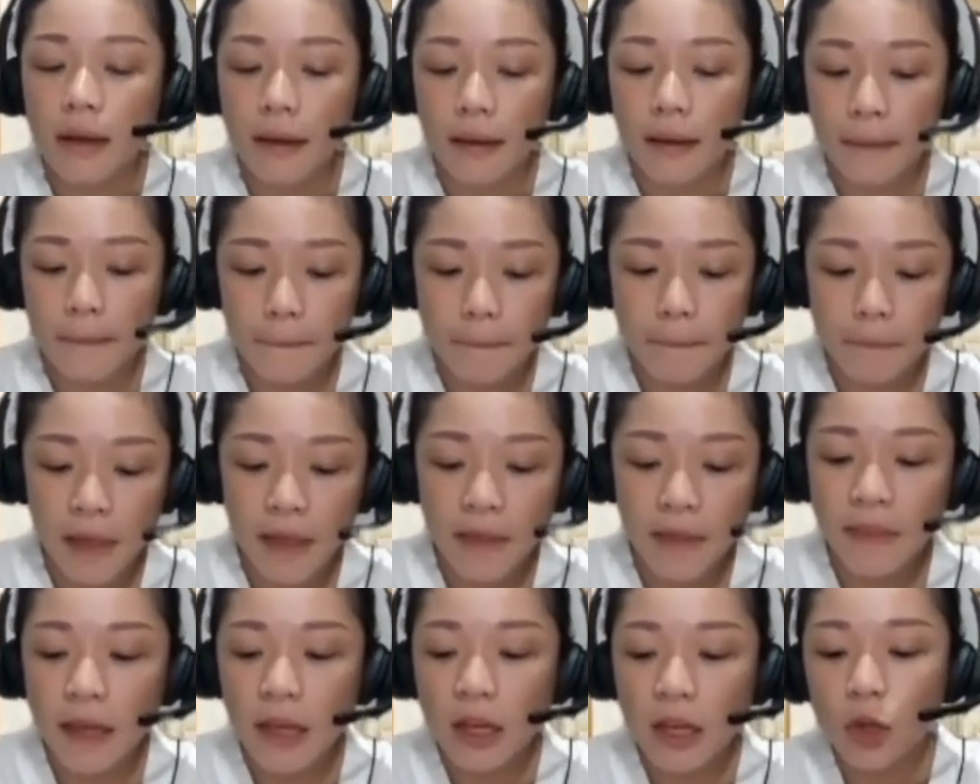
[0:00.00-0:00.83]

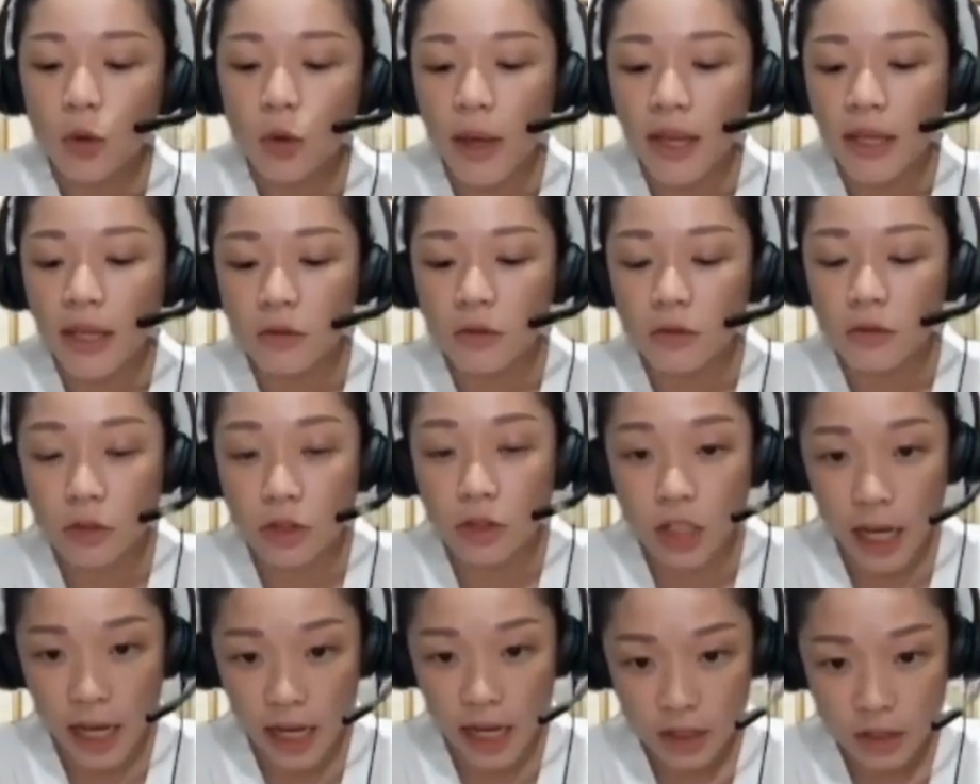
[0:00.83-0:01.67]
And then you went into
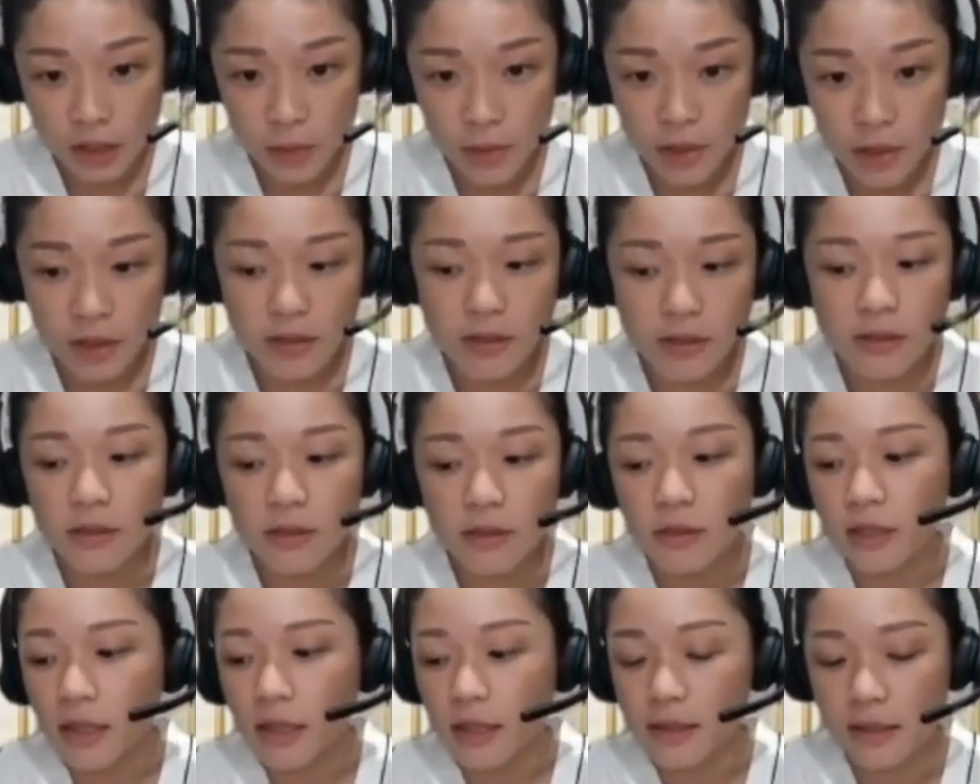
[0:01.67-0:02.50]
change, because
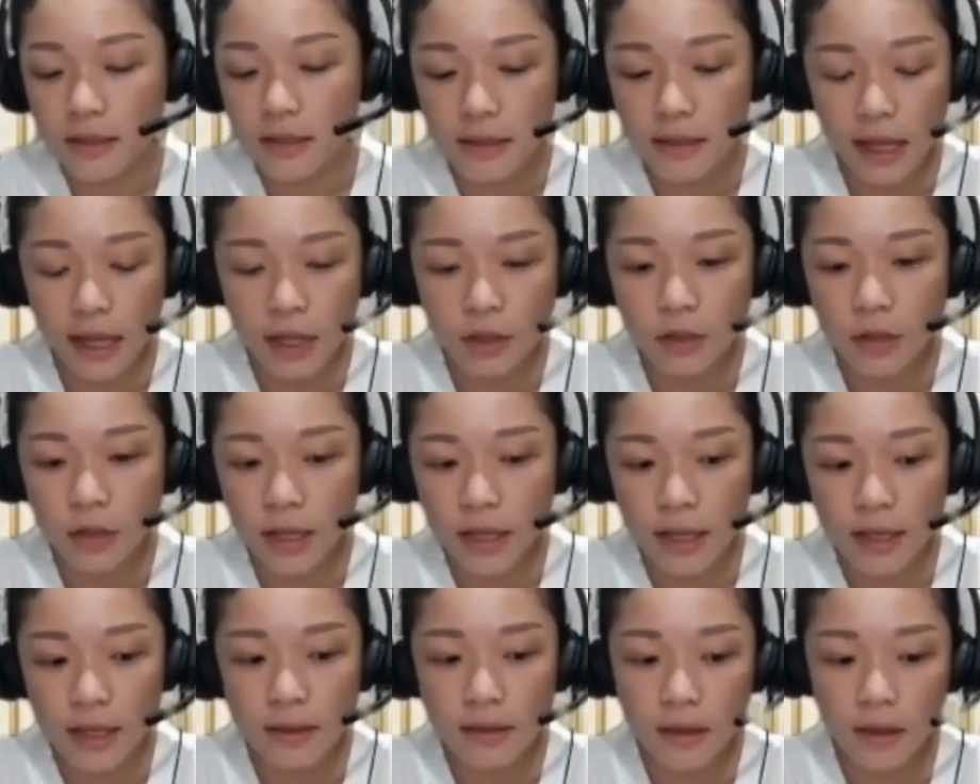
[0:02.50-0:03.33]
just
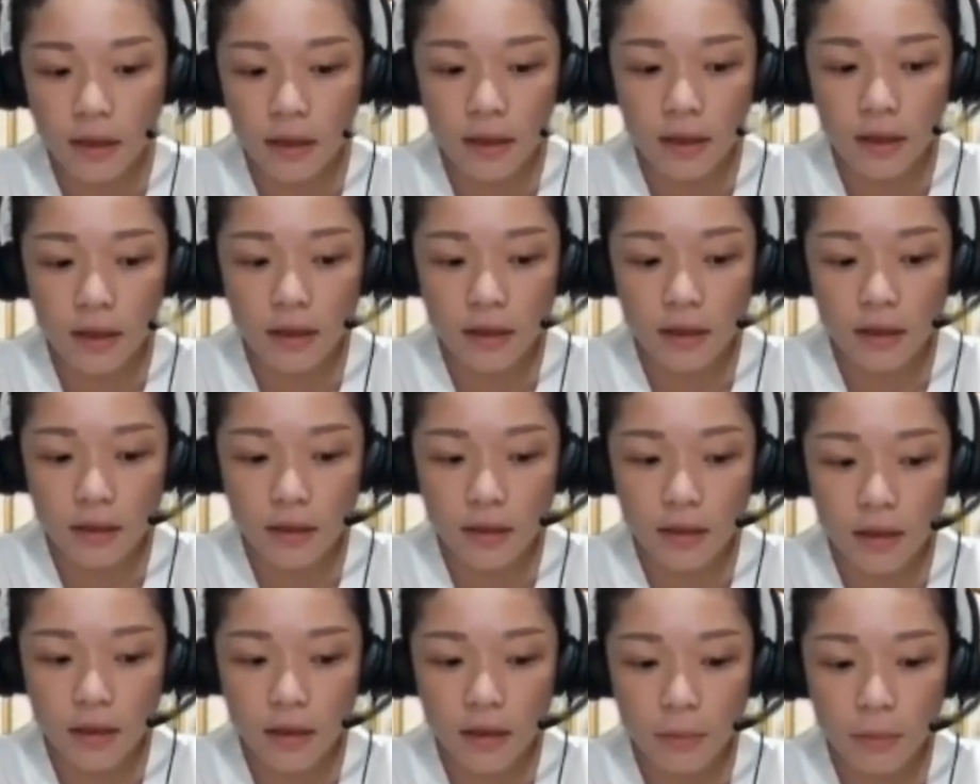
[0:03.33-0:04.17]
naturally
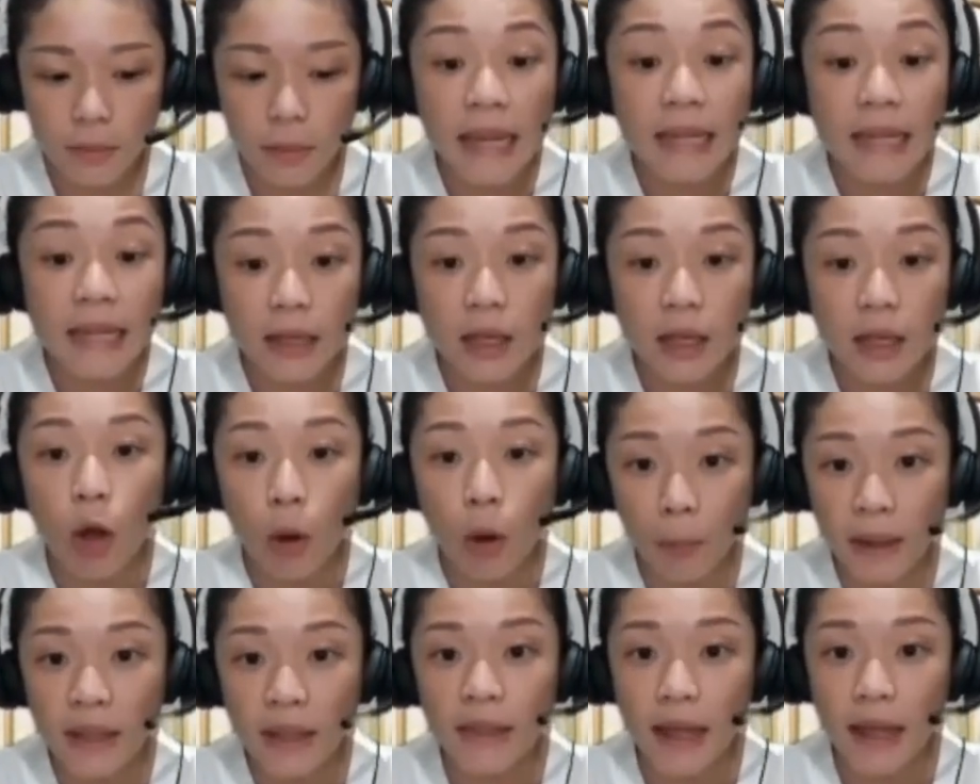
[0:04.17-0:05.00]
the painting
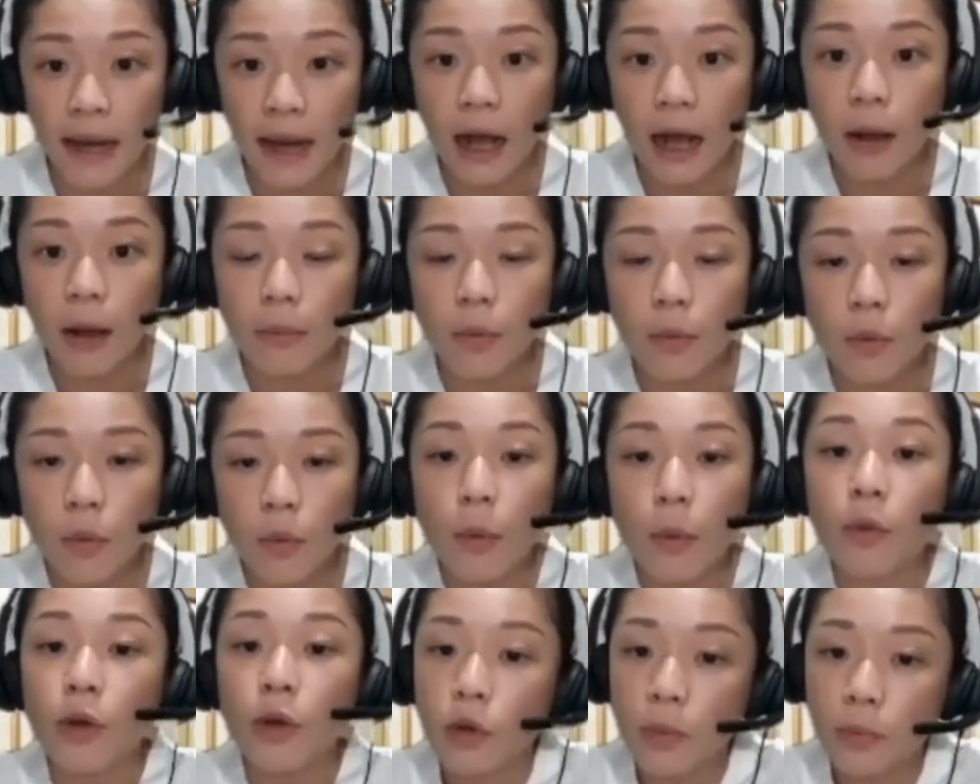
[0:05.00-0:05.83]
opened that up.
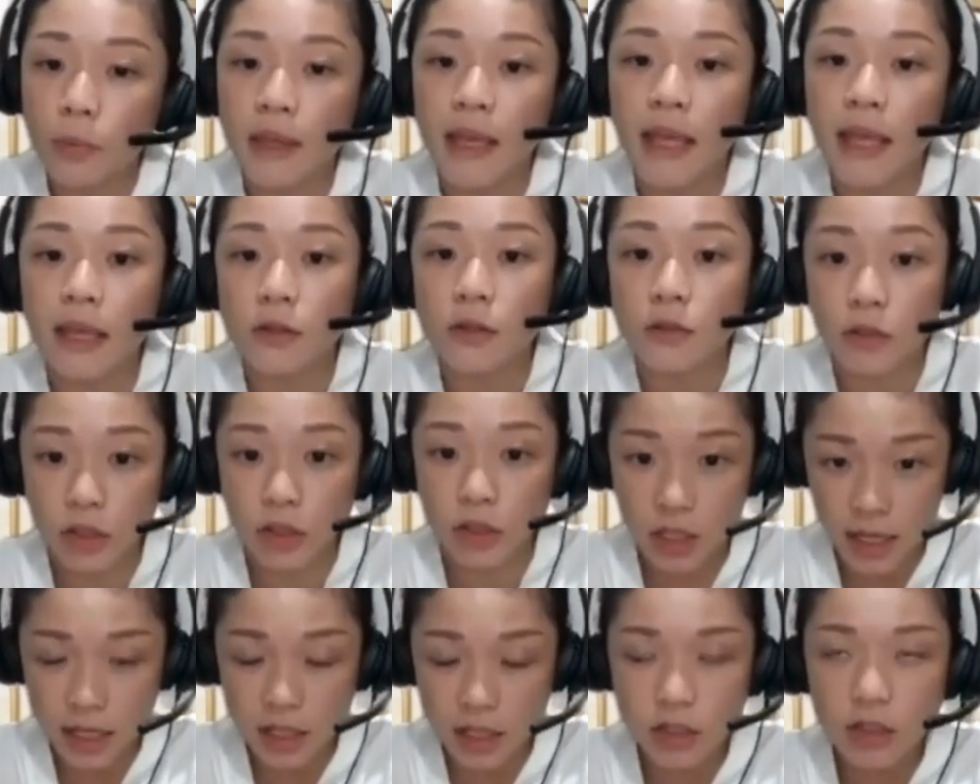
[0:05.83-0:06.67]
What will you begin to
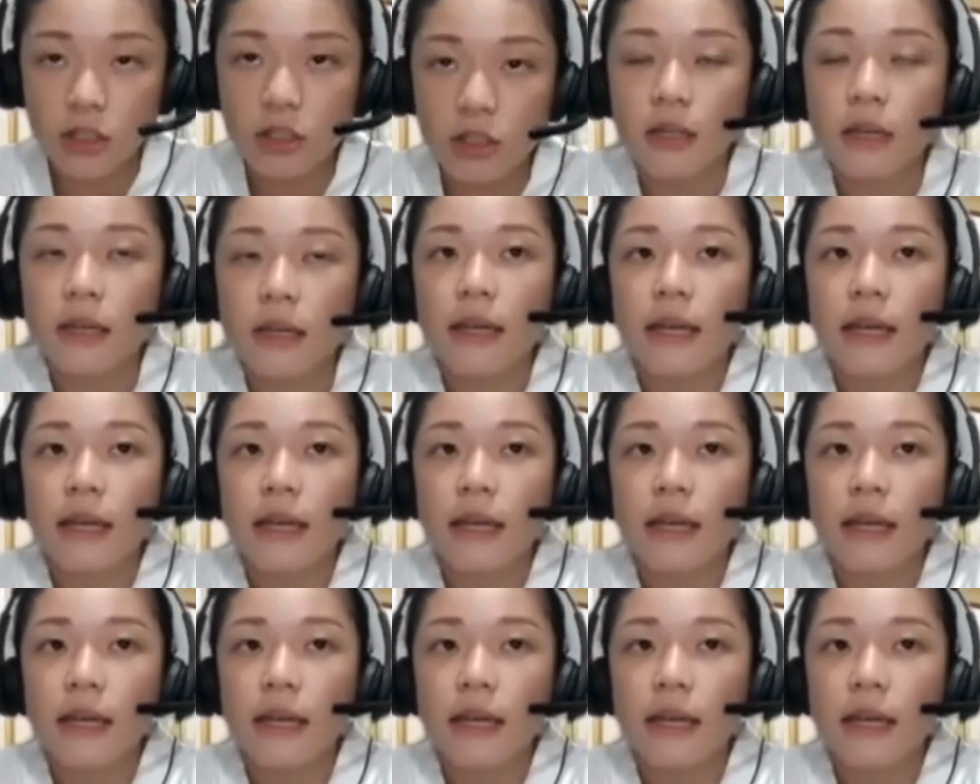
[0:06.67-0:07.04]
change?